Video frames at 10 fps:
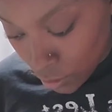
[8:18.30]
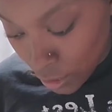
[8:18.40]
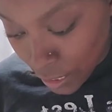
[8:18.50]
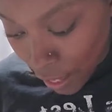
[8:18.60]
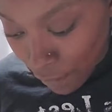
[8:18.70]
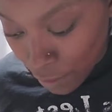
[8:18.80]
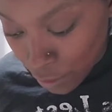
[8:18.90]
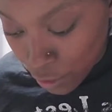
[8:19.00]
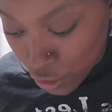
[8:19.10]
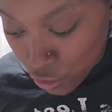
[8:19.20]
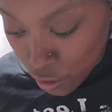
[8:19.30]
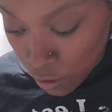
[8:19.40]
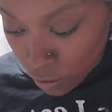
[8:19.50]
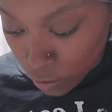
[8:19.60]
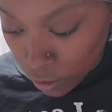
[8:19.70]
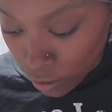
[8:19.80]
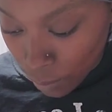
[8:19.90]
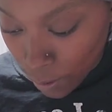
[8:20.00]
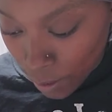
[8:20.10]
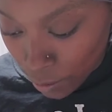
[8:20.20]
This lavender is strong though. I
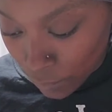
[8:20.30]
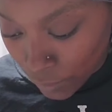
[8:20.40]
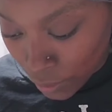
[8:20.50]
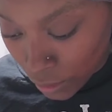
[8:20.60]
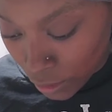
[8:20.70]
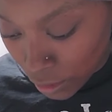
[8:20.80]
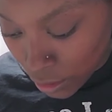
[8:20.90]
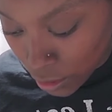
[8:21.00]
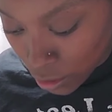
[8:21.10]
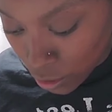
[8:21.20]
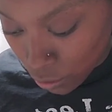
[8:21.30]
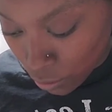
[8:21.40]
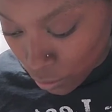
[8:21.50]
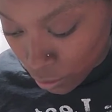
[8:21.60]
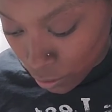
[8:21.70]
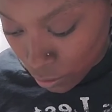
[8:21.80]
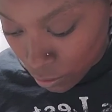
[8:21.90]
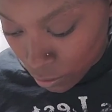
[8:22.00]
probably don't even need the essential oil.